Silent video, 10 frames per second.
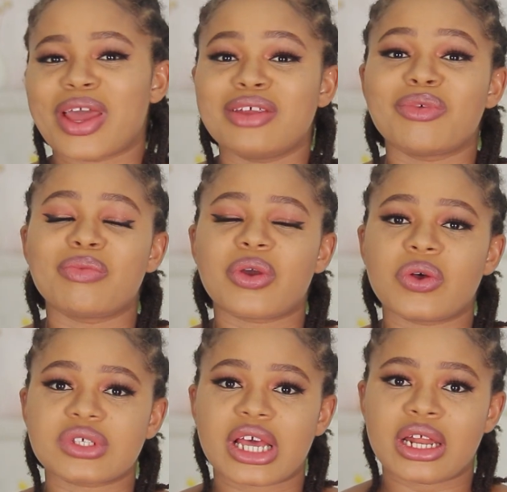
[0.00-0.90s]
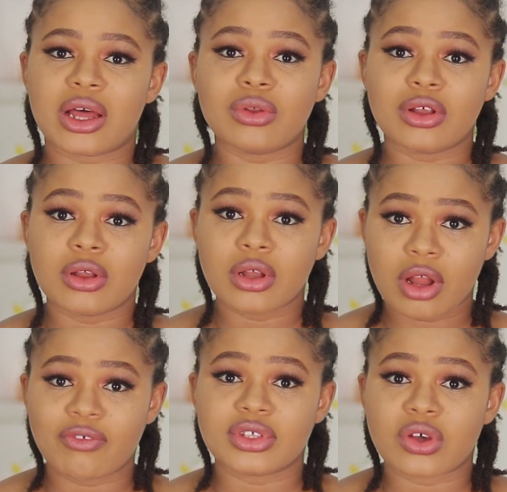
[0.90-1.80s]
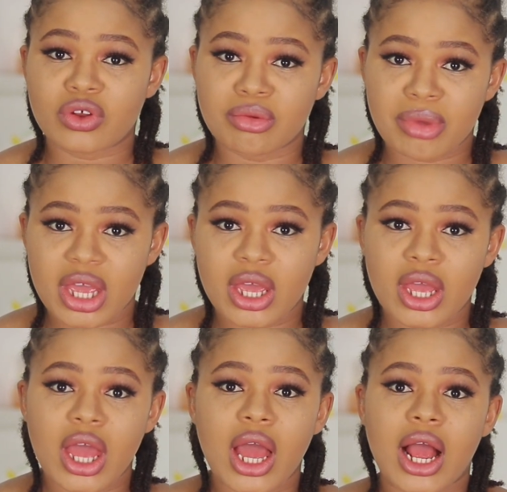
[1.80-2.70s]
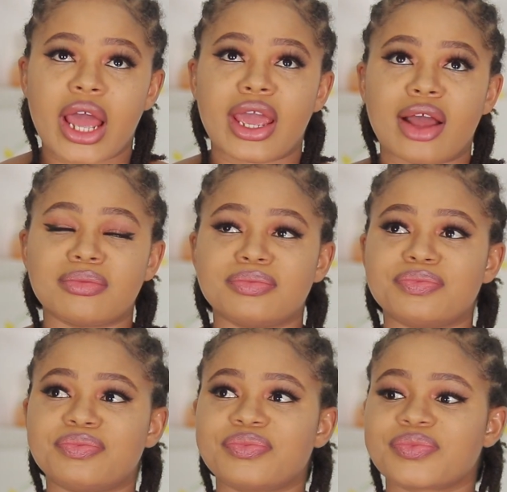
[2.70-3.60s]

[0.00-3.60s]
anymore because I now love it on me. I am